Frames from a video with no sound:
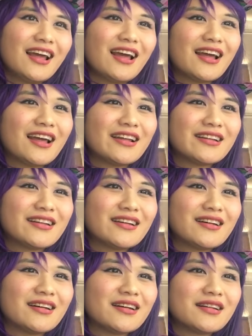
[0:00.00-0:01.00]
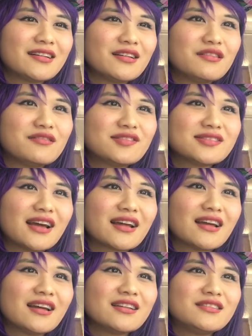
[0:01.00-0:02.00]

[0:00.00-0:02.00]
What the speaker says: And Luffy's like,